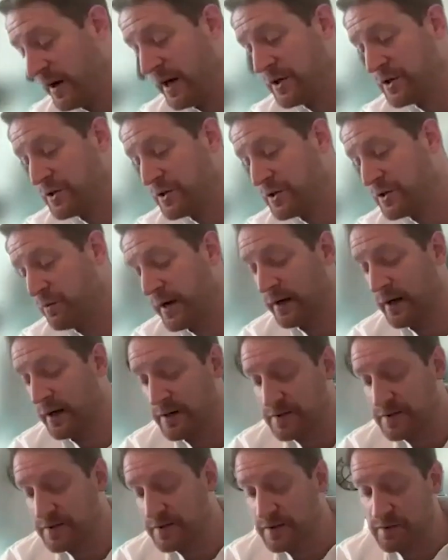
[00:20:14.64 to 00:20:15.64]
financial
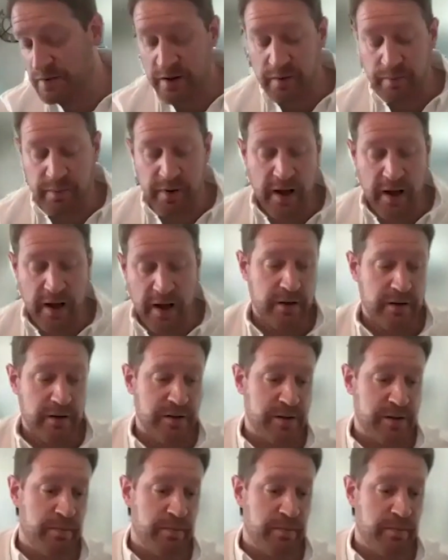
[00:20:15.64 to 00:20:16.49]
regulators around the planet